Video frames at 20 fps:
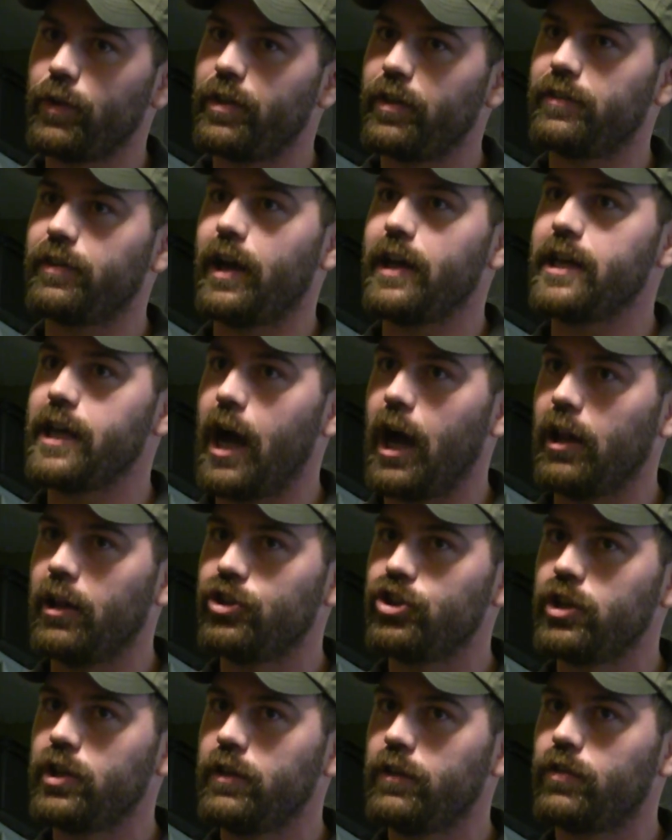with its
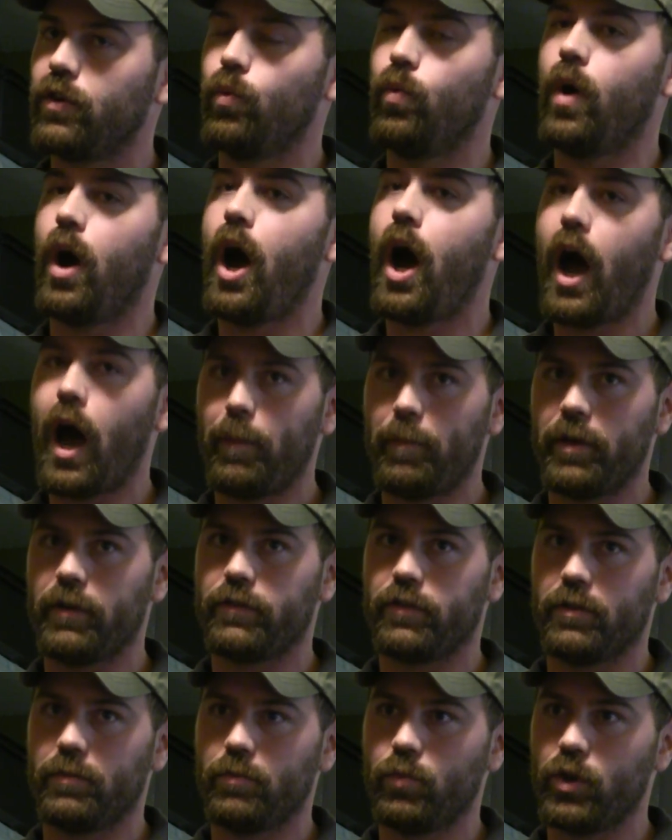ideology. So
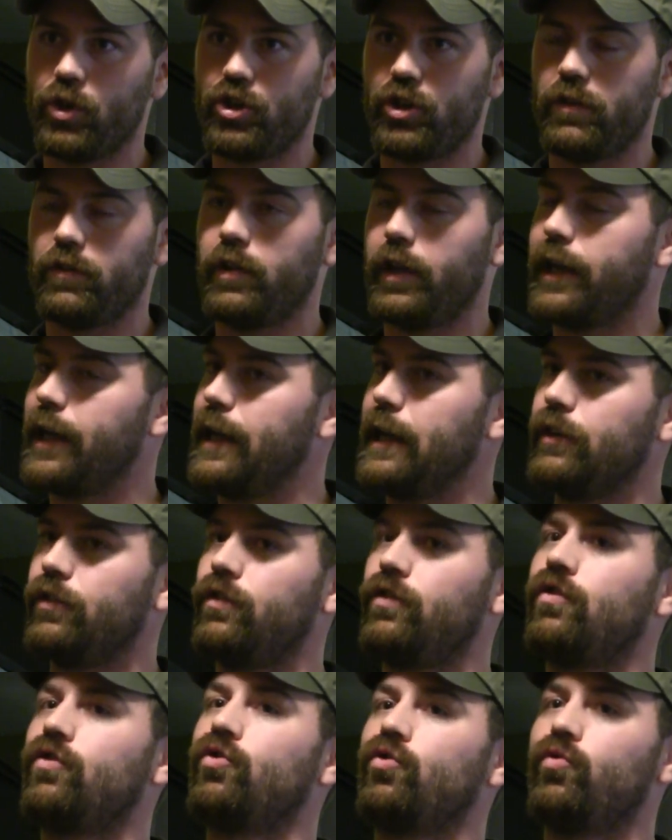Wahhabism, which is like an
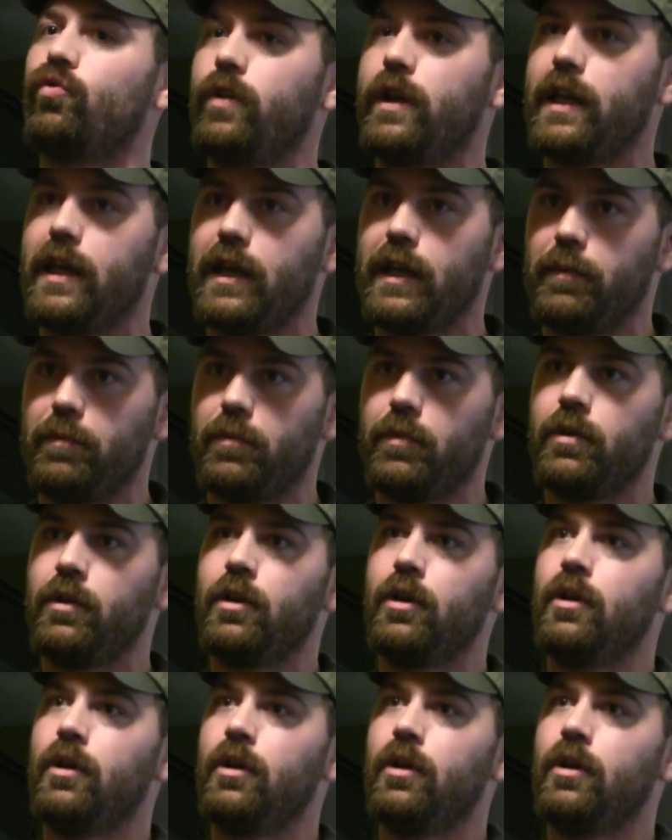extreme